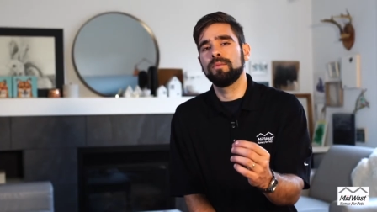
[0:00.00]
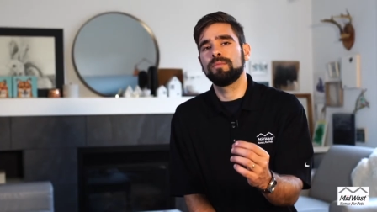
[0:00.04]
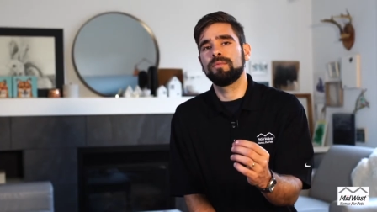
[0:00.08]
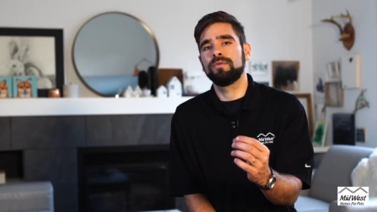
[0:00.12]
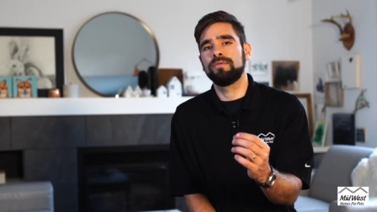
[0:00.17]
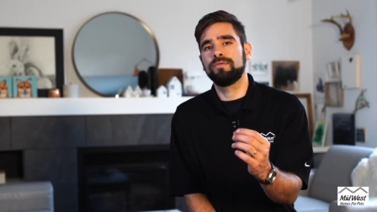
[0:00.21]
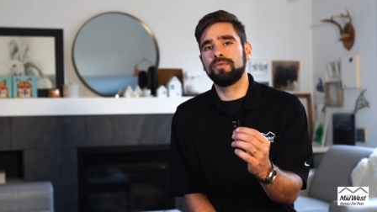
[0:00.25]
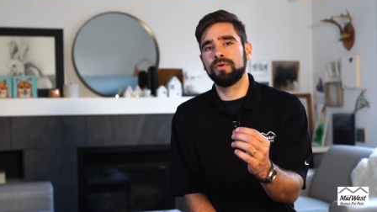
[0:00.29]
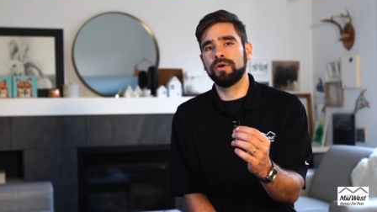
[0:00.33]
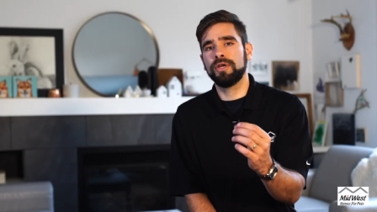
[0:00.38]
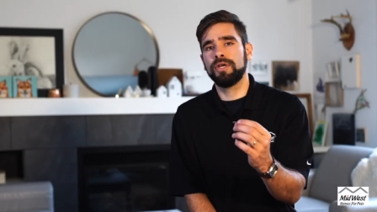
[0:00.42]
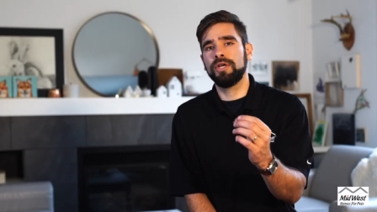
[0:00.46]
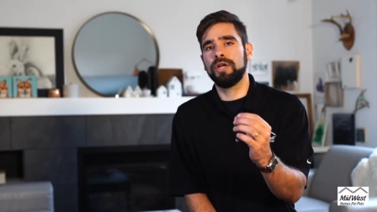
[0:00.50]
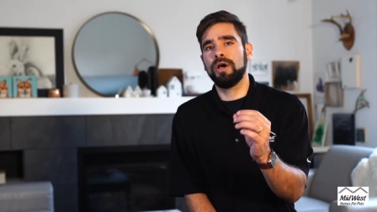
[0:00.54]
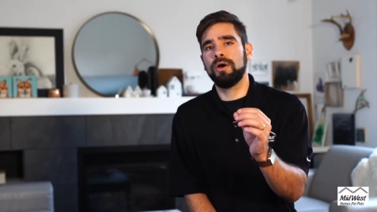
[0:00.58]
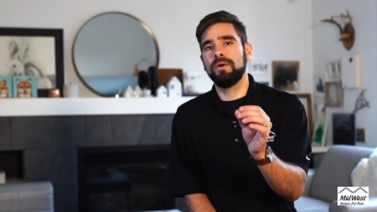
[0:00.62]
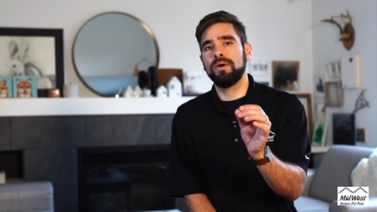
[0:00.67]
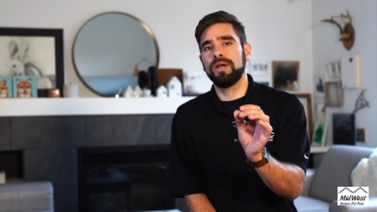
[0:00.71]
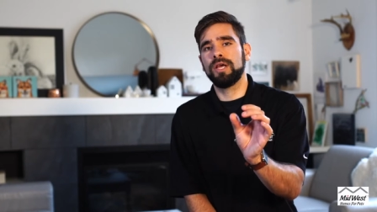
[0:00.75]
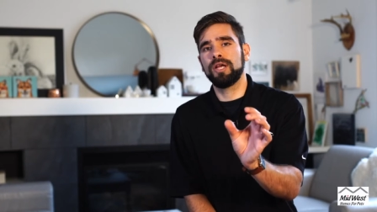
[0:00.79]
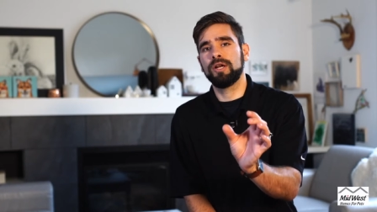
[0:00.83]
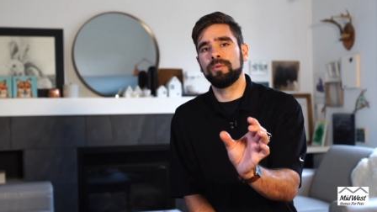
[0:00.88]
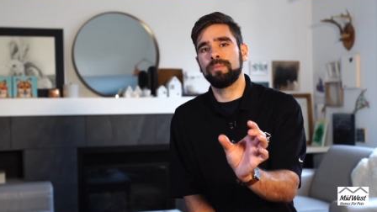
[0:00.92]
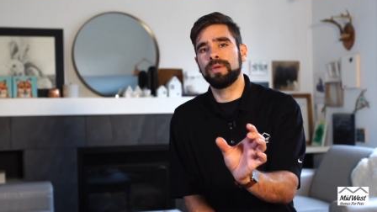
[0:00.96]
Before you know
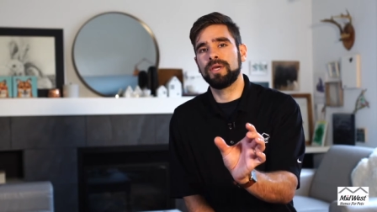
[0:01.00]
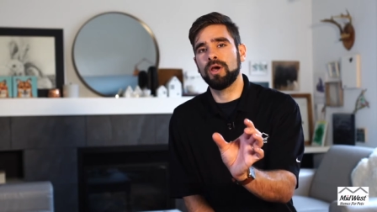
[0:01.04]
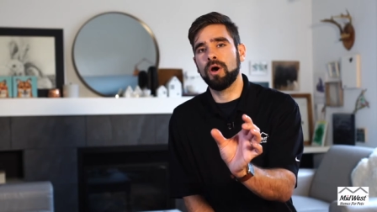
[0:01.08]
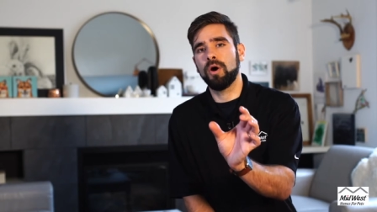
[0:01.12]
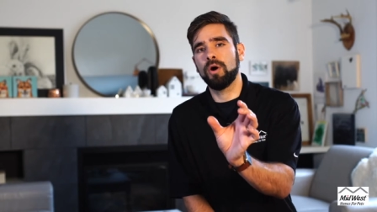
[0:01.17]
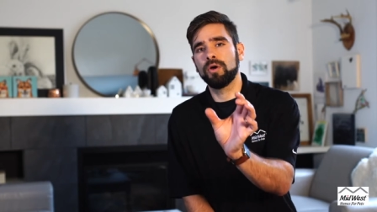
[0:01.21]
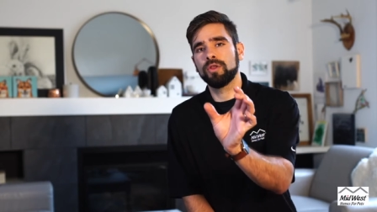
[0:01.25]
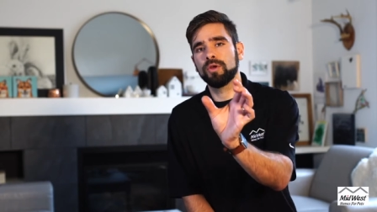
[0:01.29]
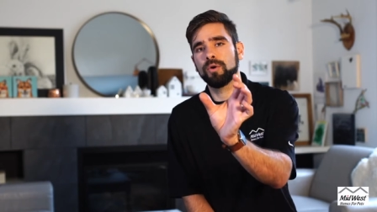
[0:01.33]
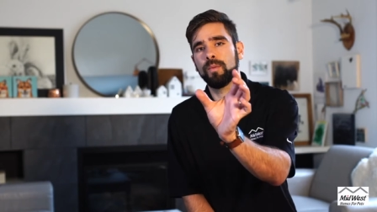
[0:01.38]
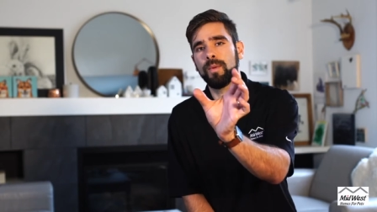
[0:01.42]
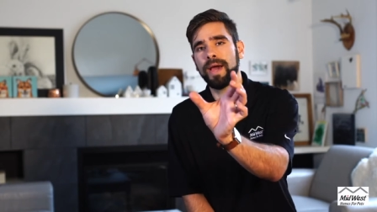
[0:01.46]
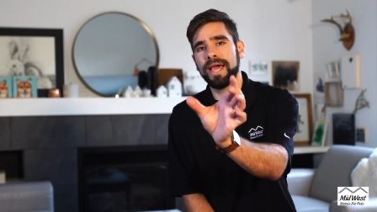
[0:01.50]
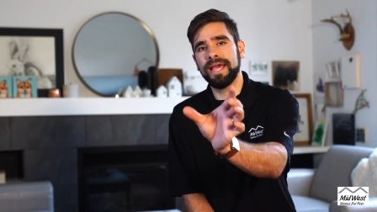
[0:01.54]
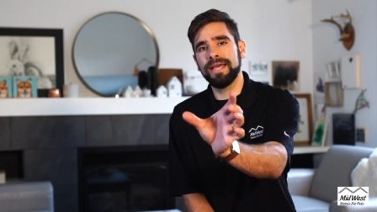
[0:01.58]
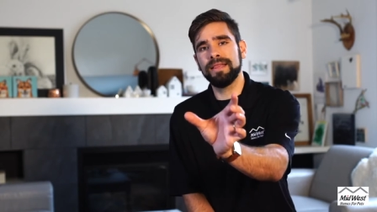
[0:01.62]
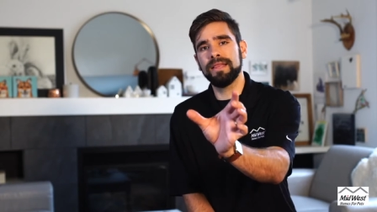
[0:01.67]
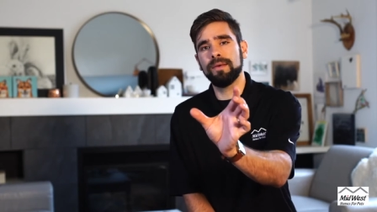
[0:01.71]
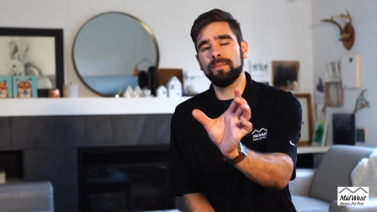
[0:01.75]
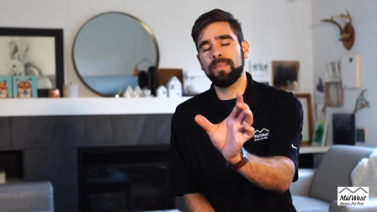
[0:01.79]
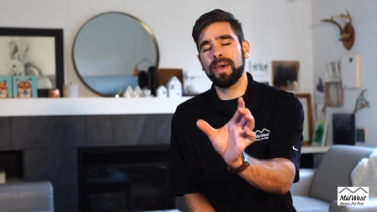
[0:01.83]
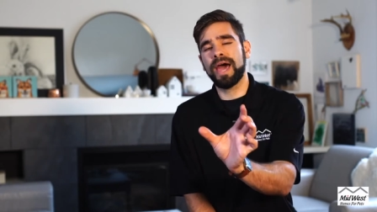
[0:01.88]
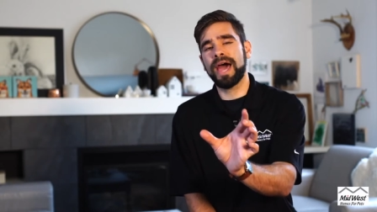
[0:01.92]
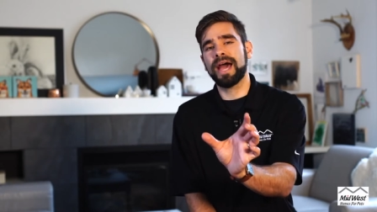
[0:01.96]
it, it'll be all the way in
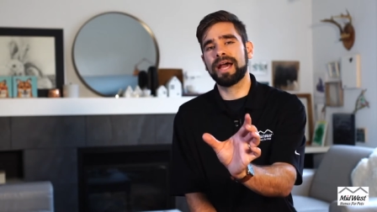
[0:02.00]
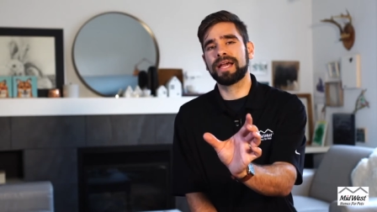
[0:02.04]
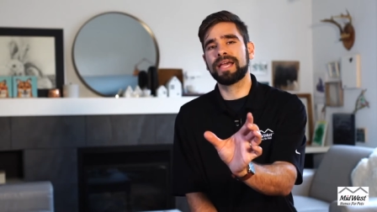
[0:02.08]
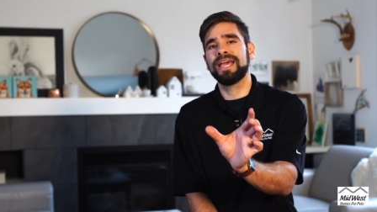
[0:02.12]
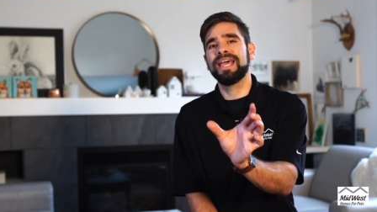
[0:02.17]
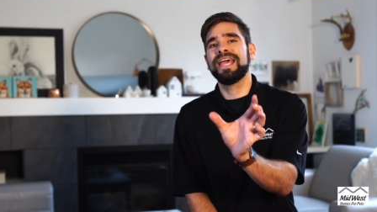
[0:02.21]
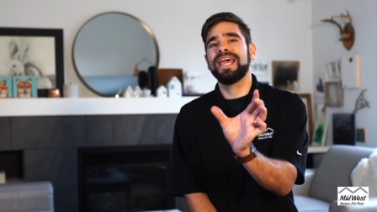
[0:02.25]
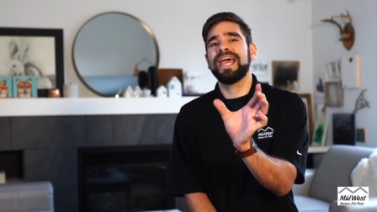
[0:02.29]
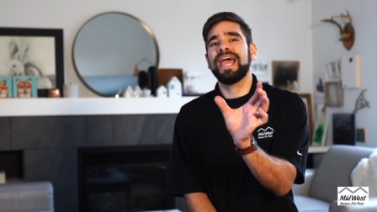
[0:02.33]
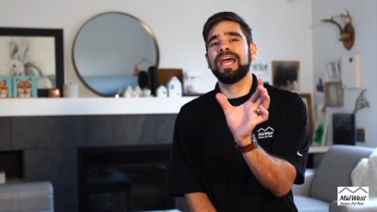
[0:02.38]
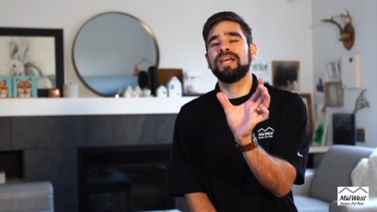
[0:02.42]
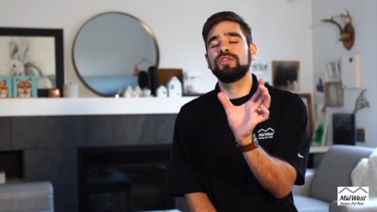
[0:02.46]
the back